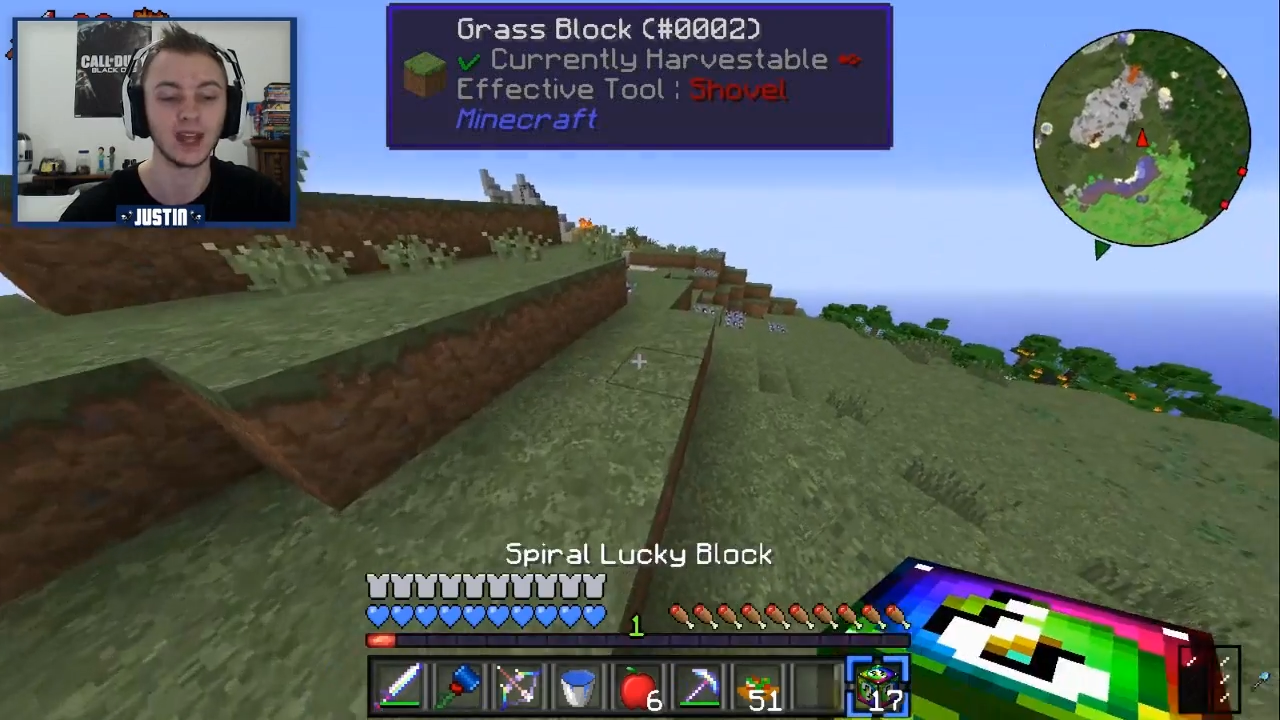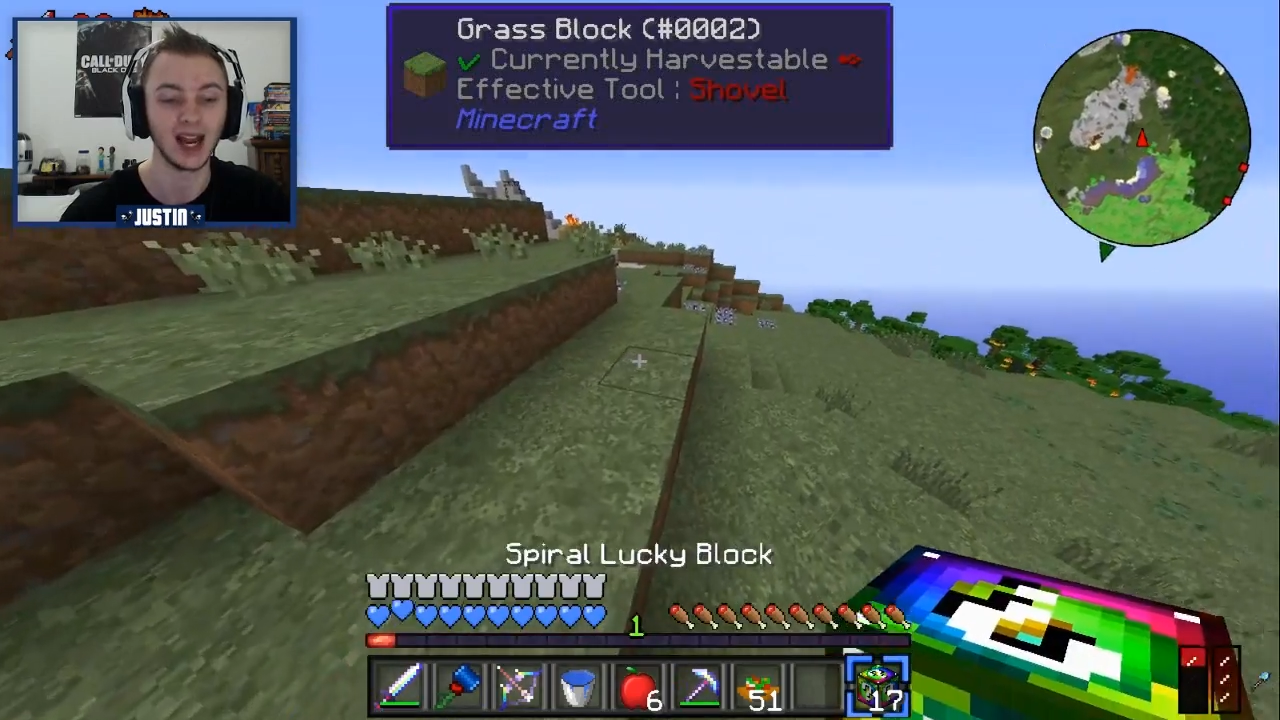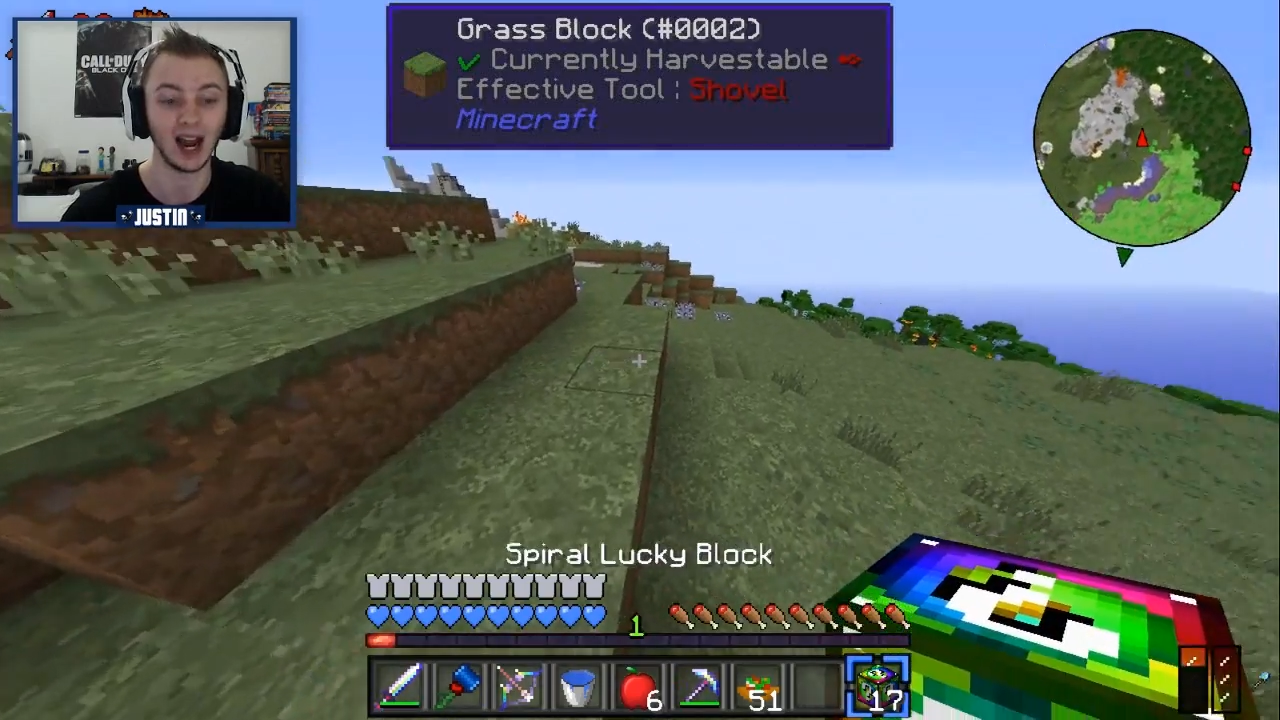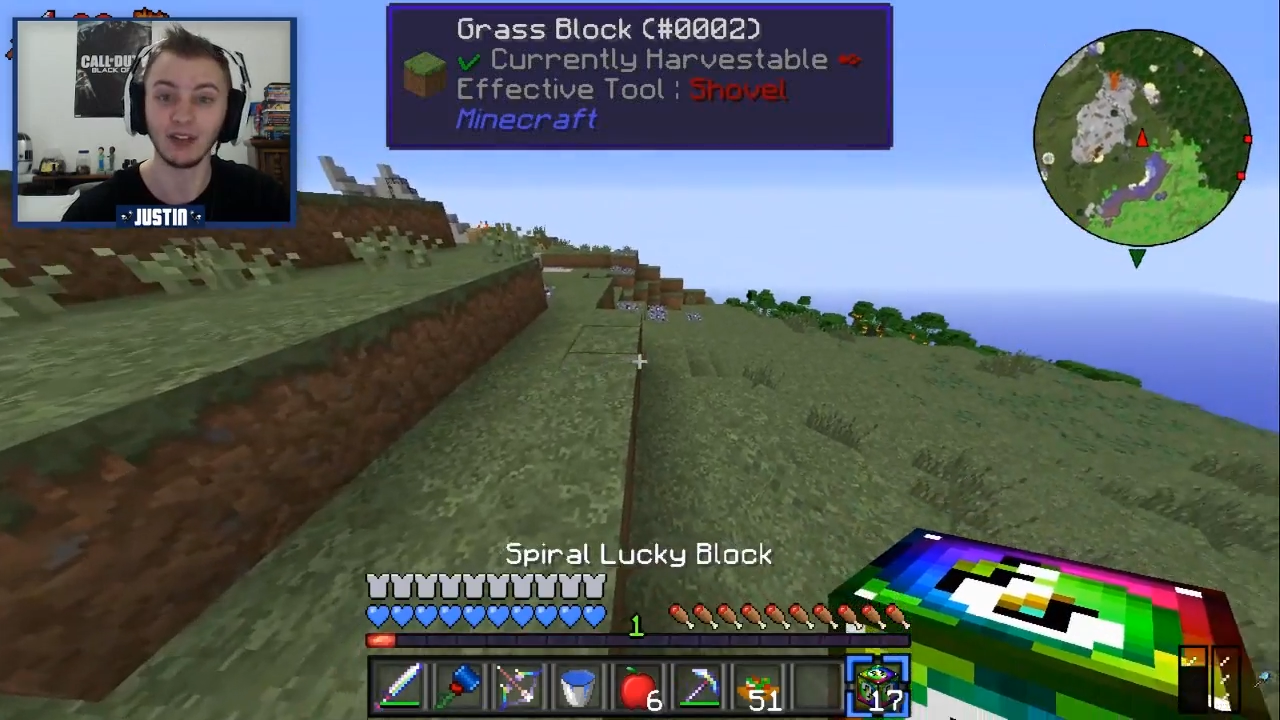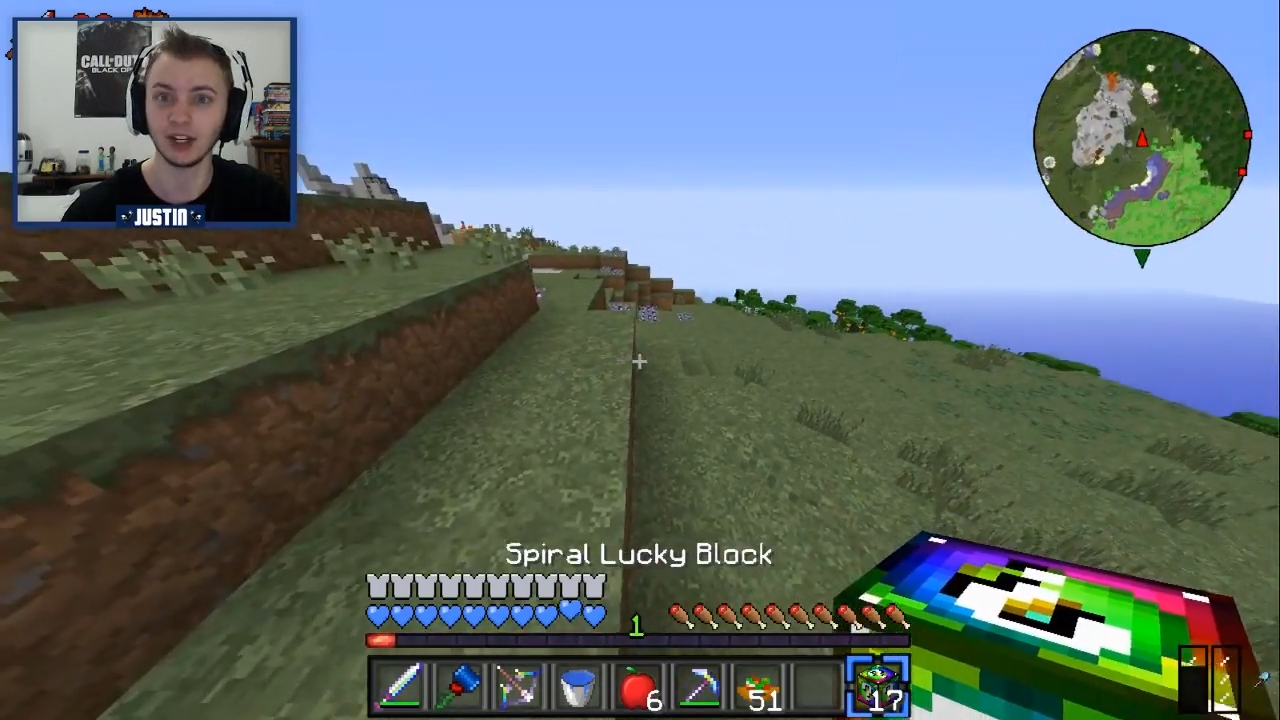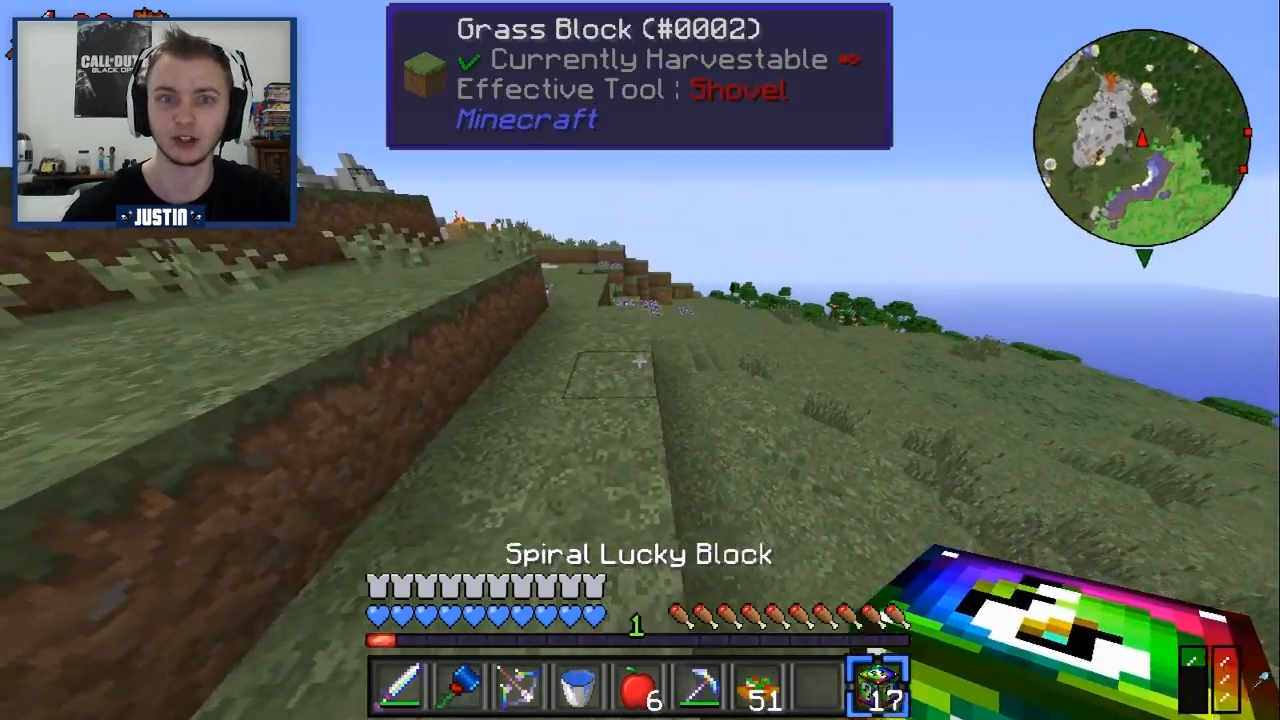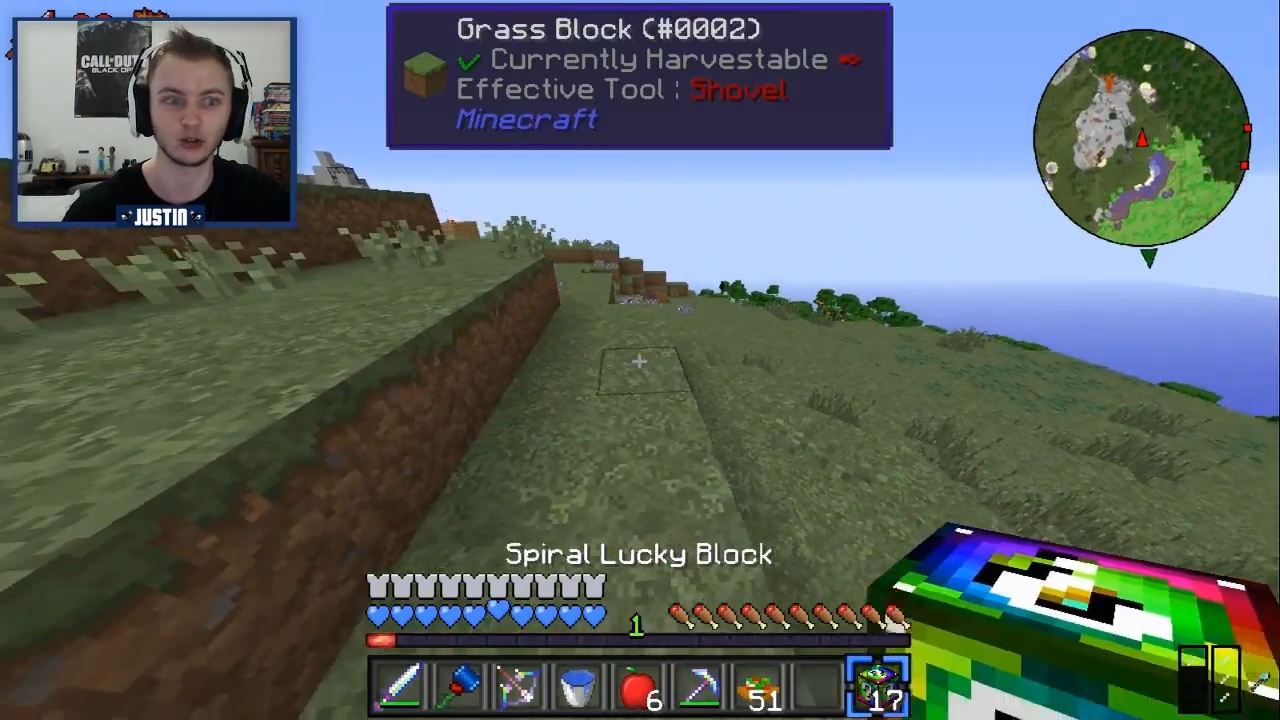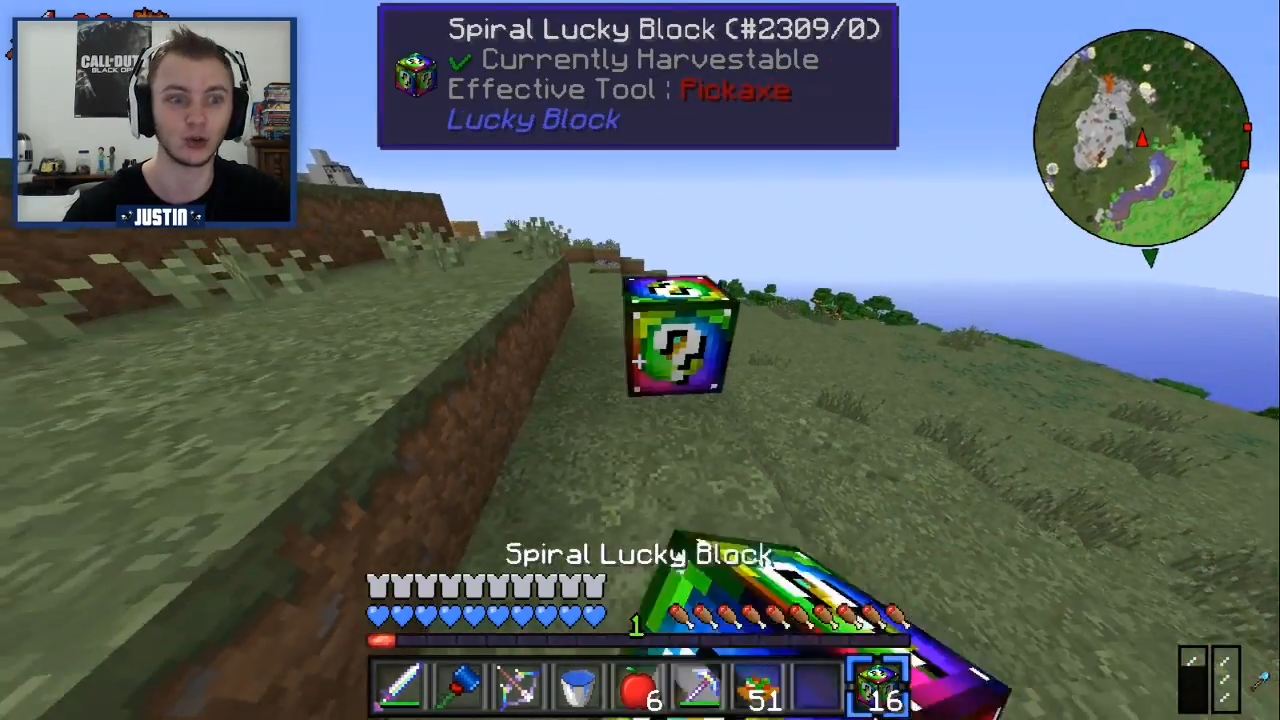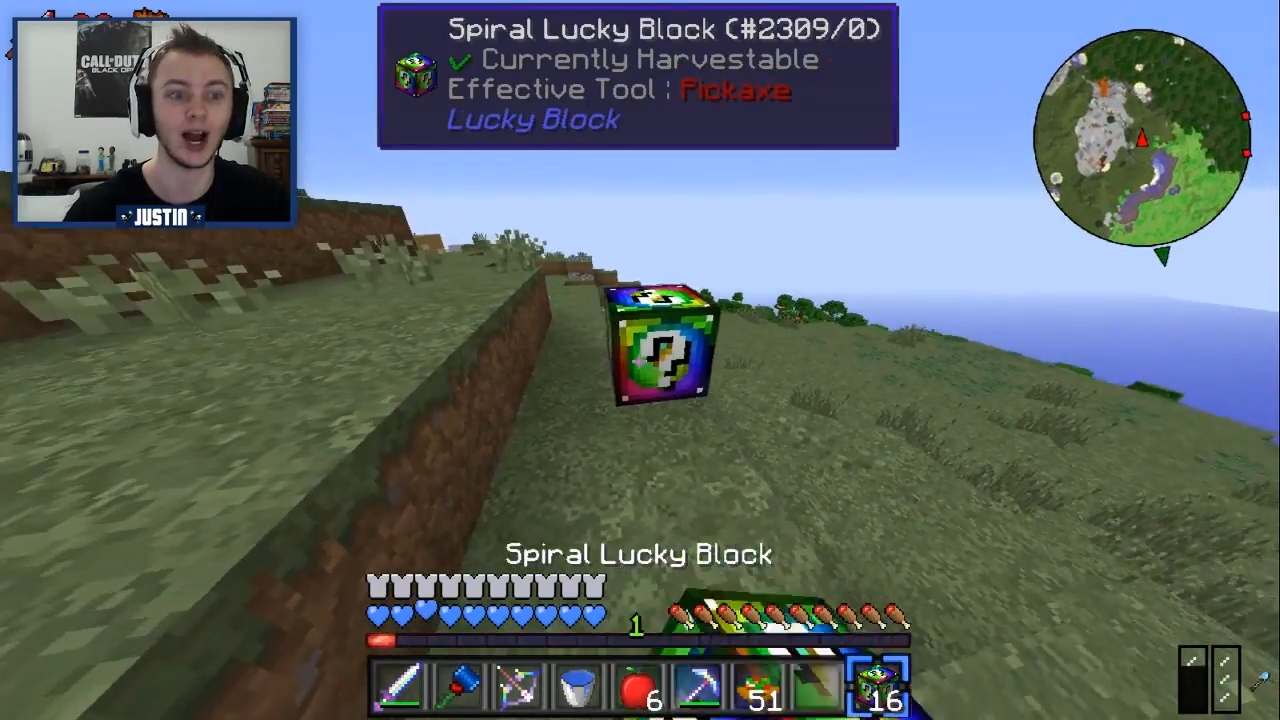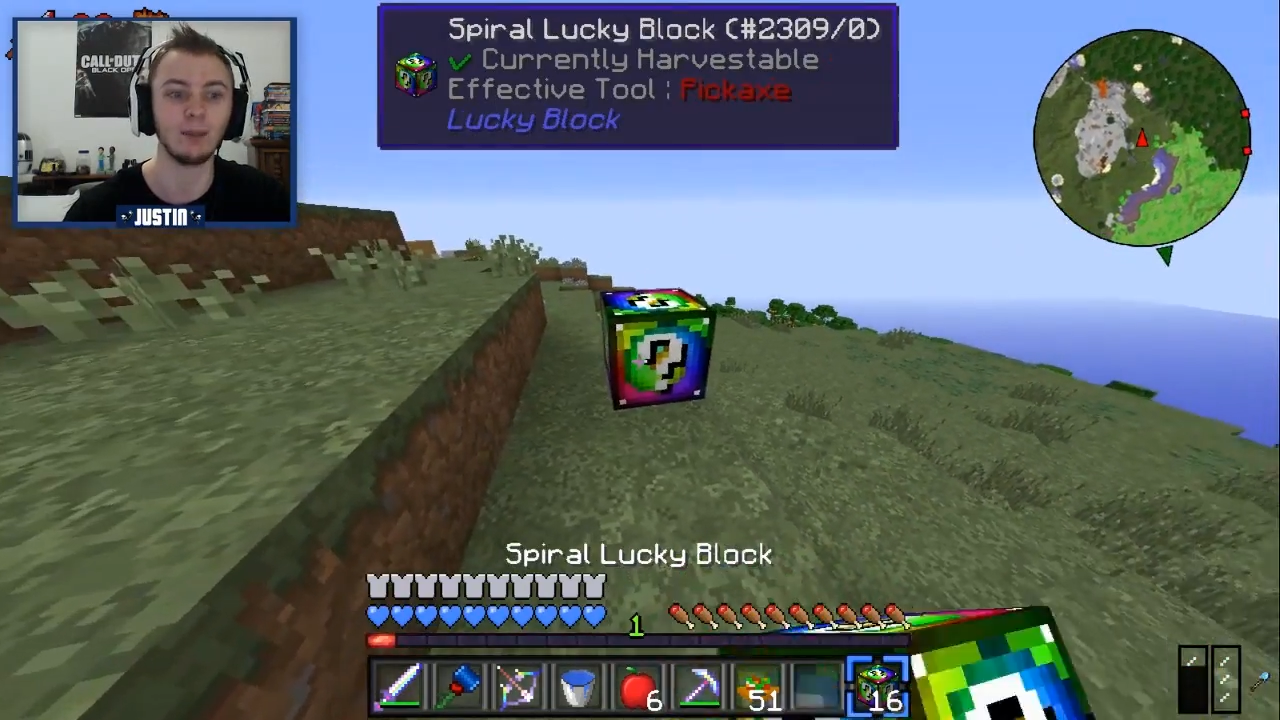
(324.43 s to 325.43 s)
I thought it
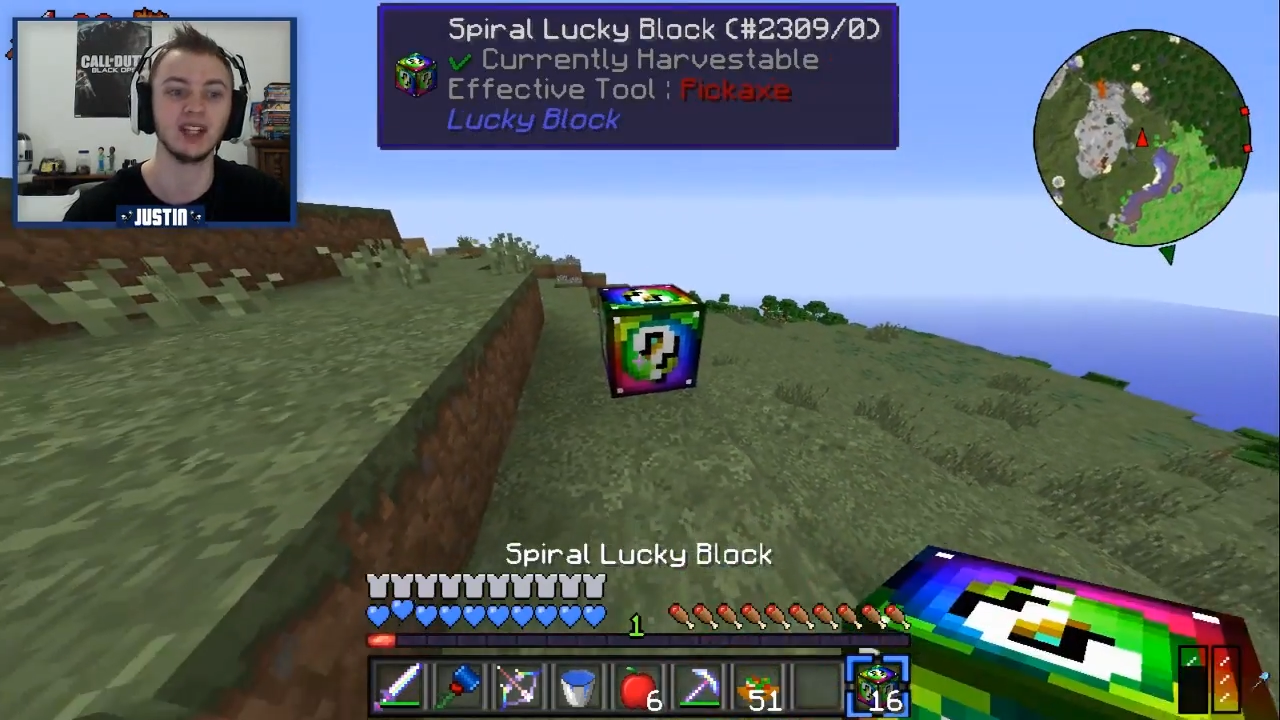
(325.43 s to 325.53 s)
dropped